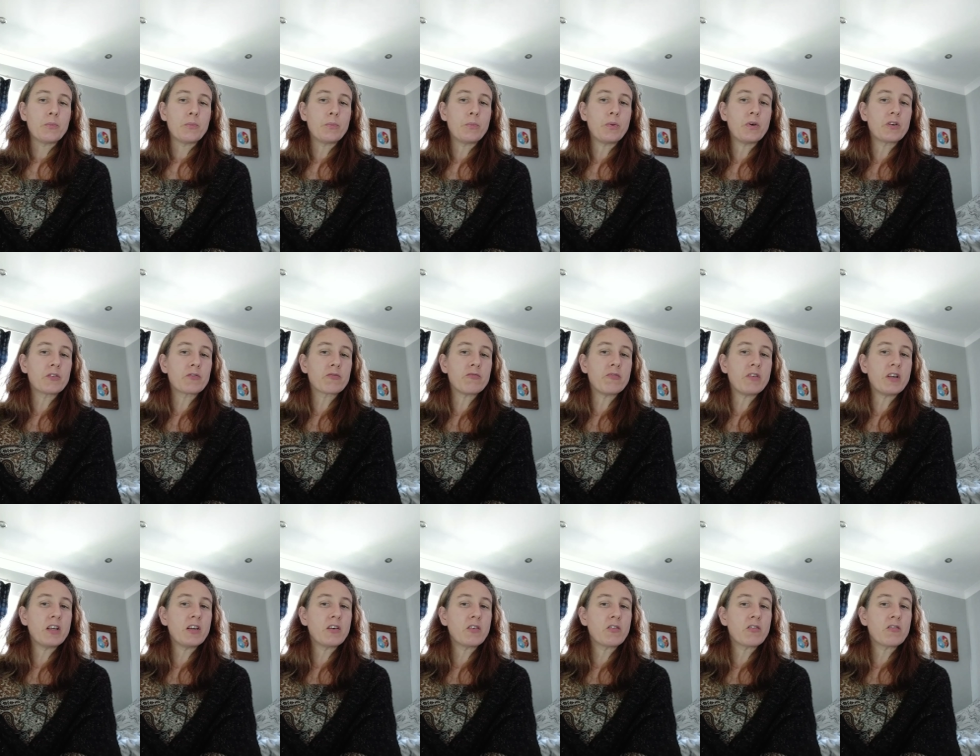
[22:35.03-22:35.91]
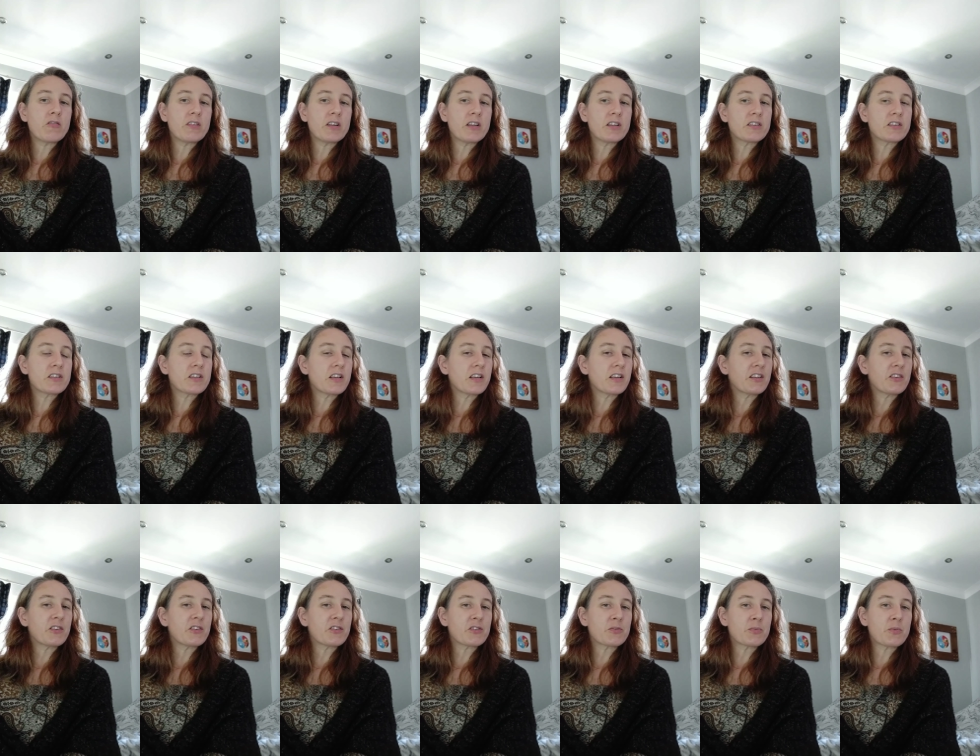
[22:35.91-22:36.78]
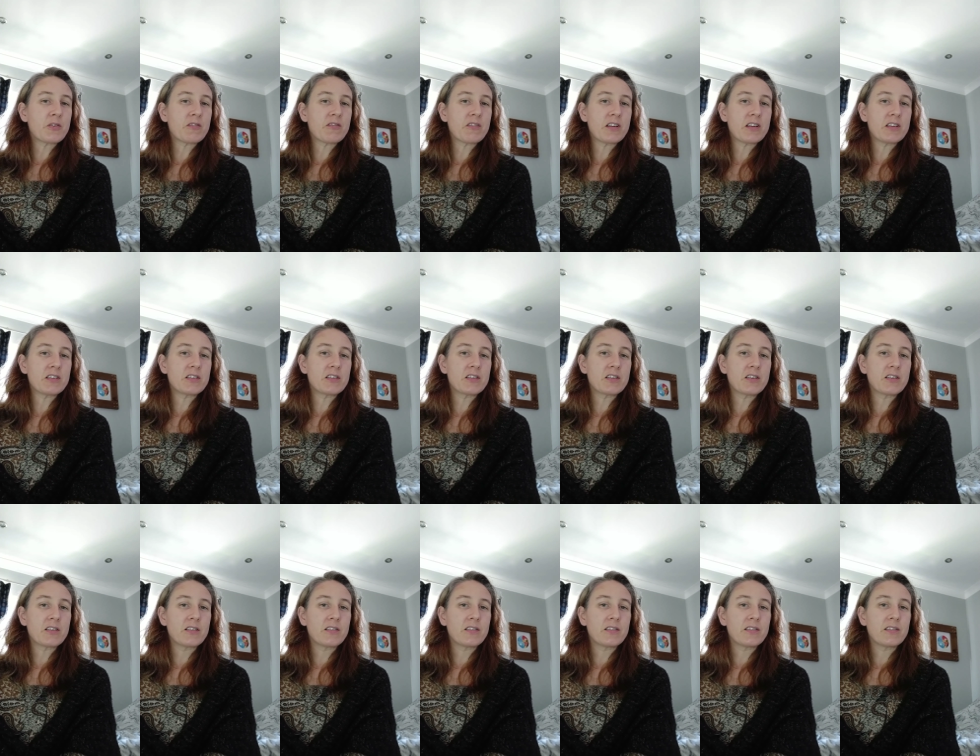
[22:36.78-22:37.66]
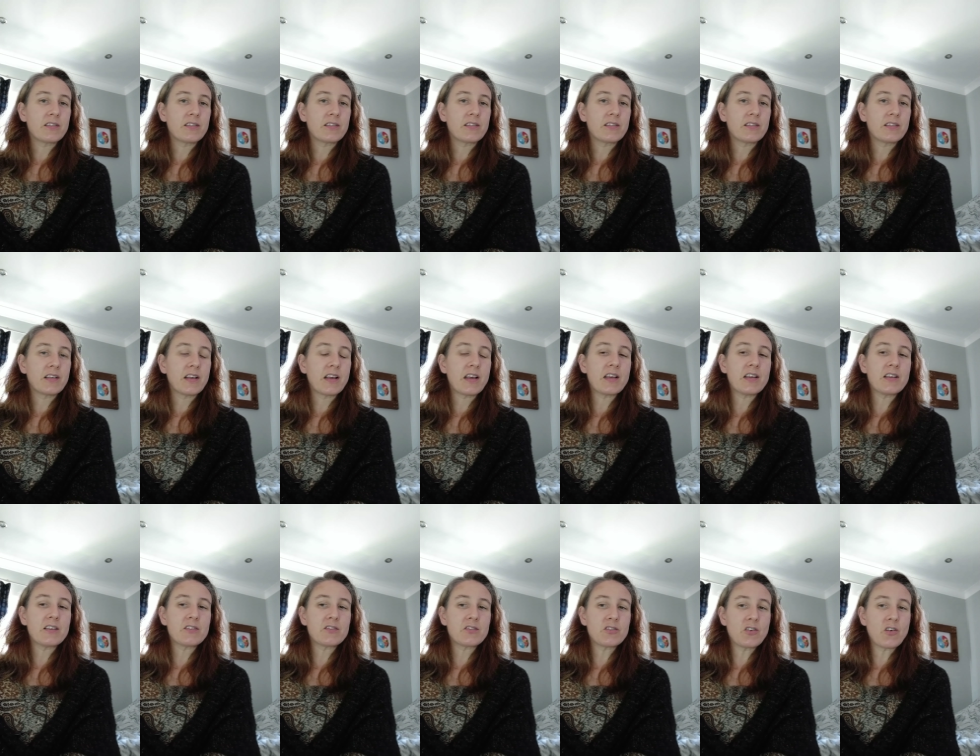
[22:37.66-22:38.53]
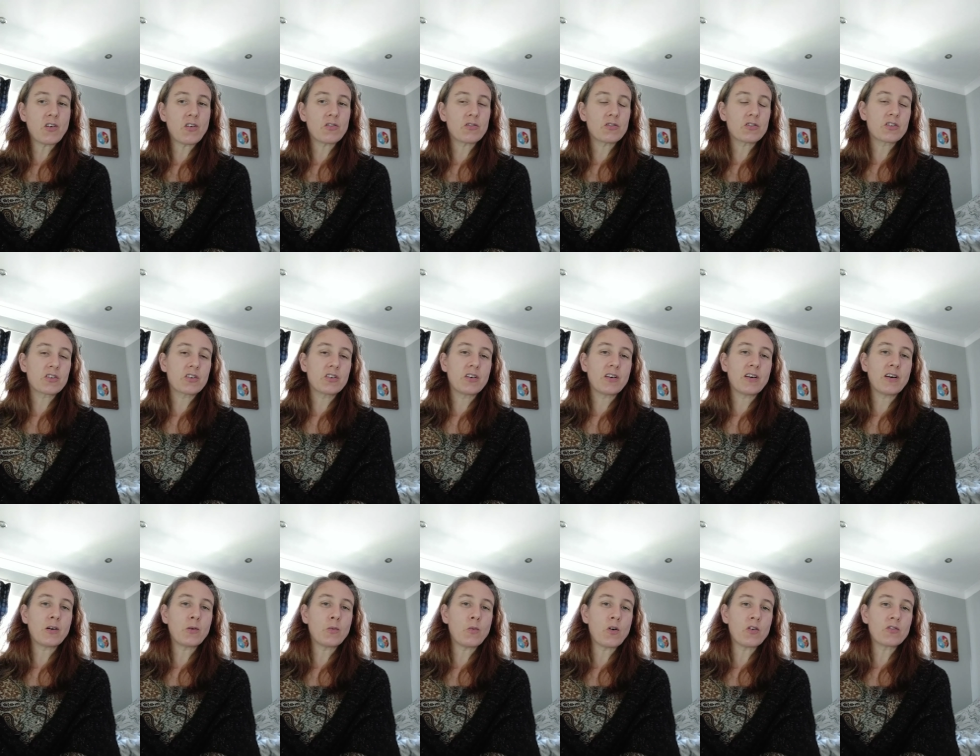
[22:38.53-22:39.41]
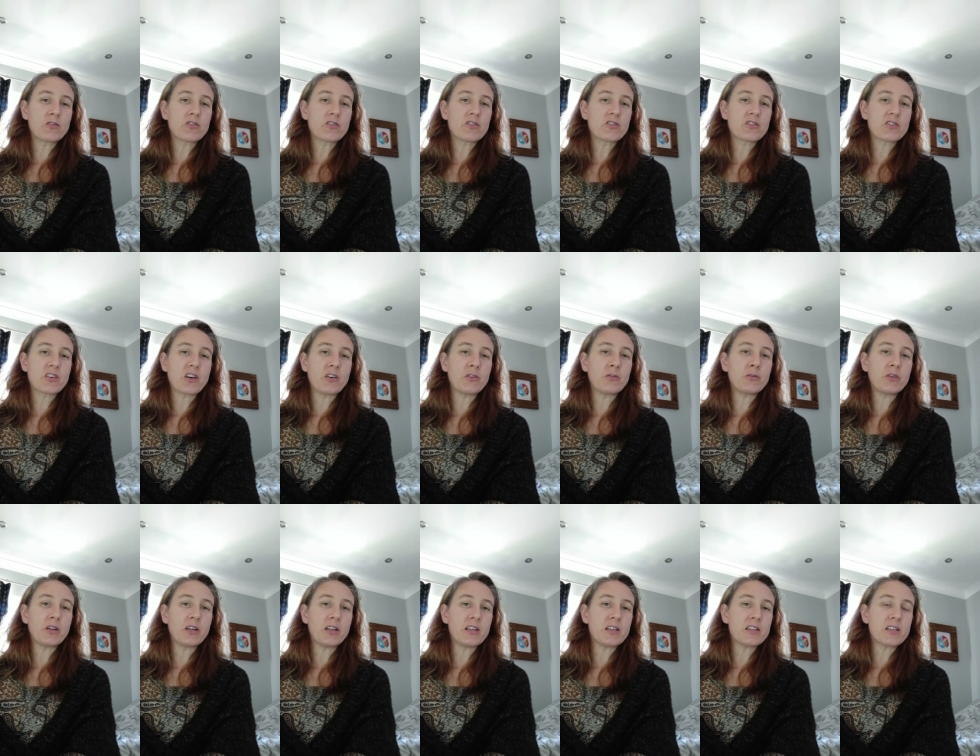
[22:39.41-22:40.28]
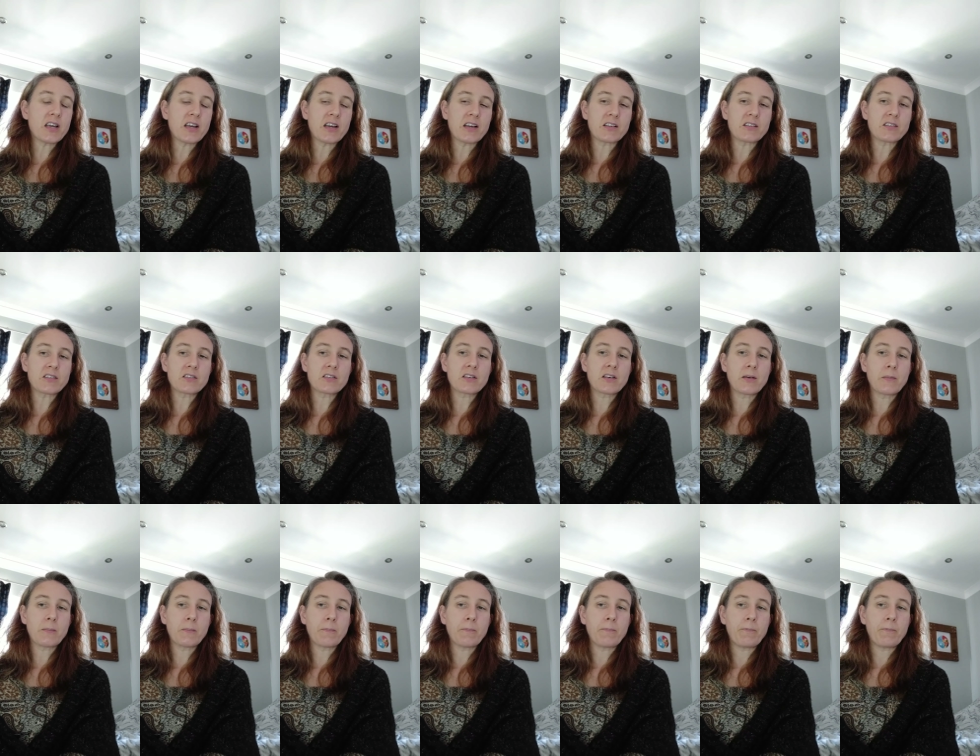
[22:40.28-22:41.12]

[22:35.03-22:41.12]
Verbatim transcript: But reorienting the spirit is not a once only task.